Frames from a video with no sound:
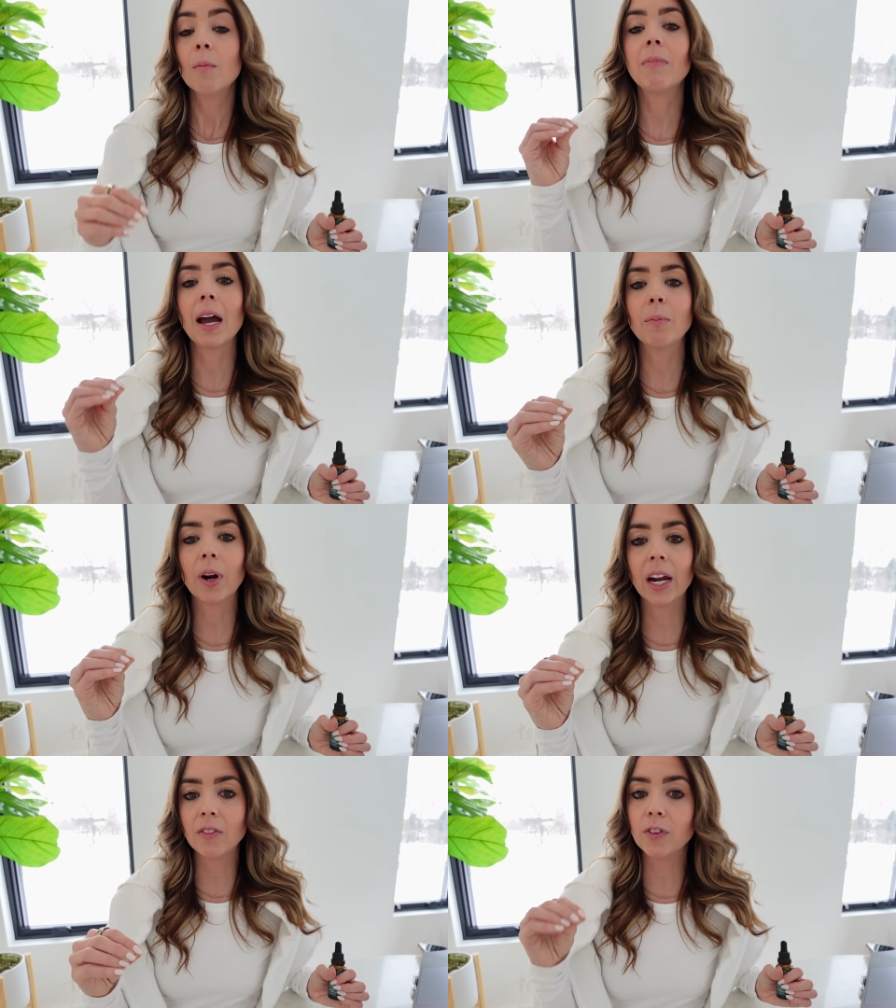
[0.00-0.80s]
My
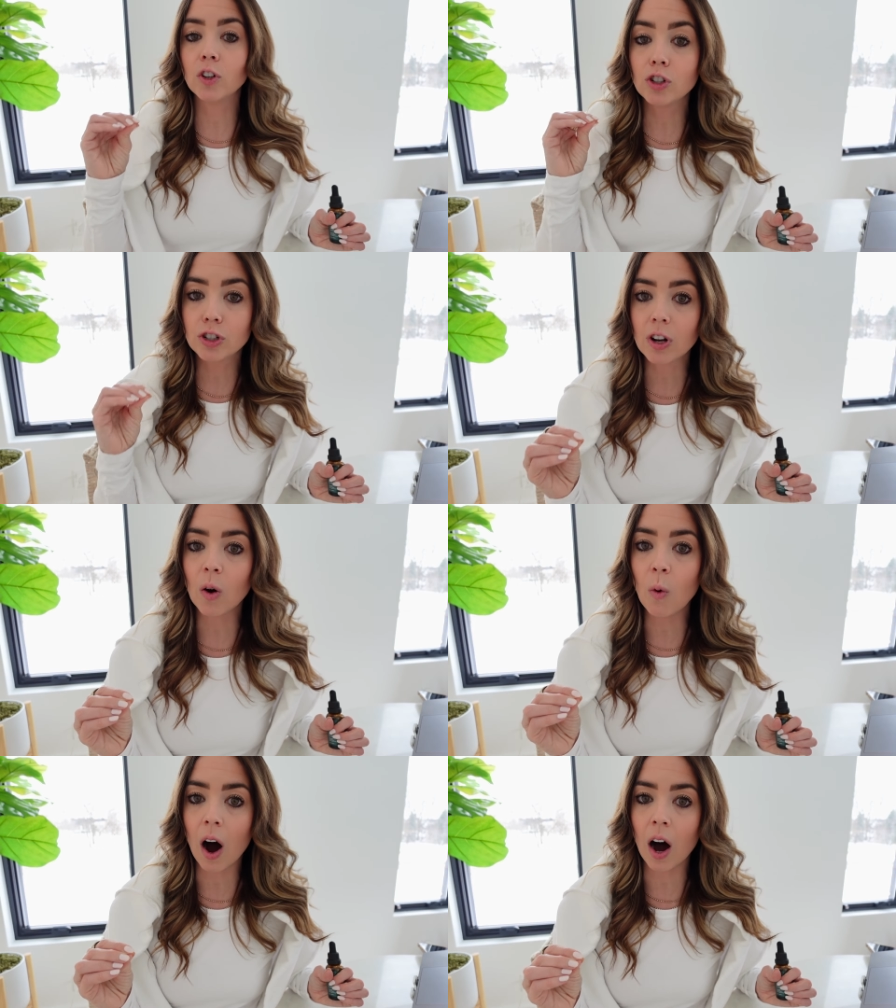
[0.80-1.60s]
brain feels
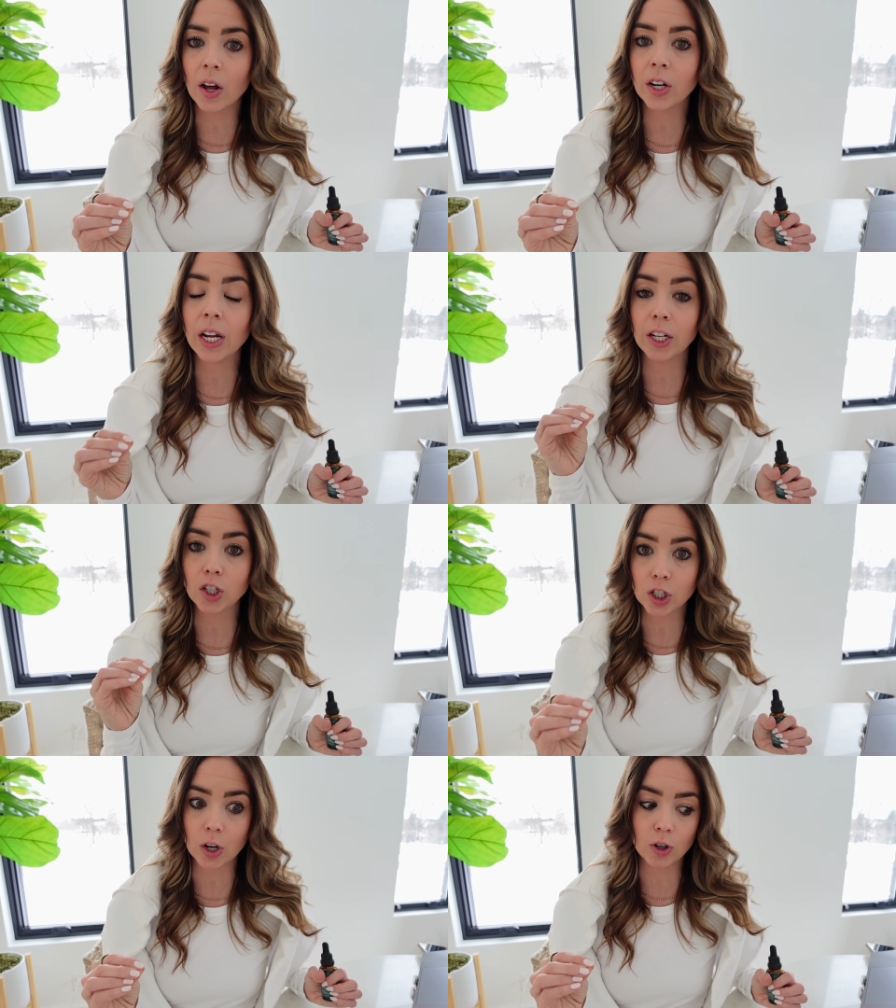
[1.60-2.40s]
so on
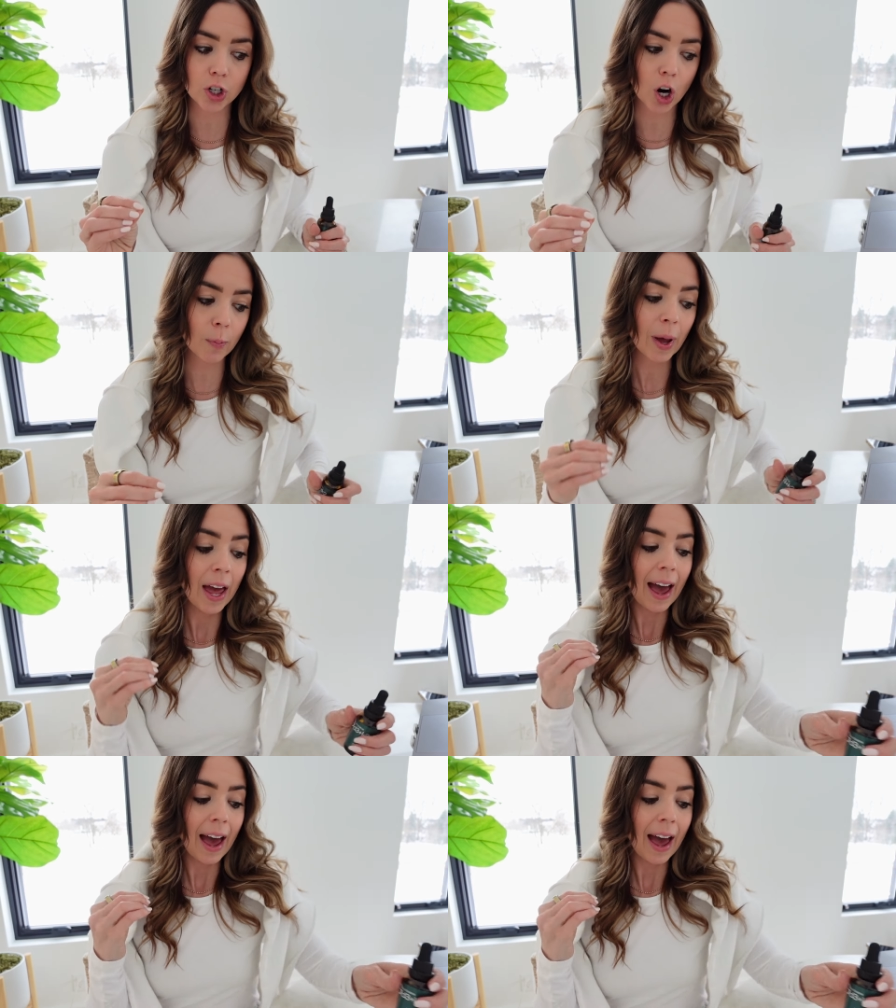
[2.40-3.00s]
and so sharp.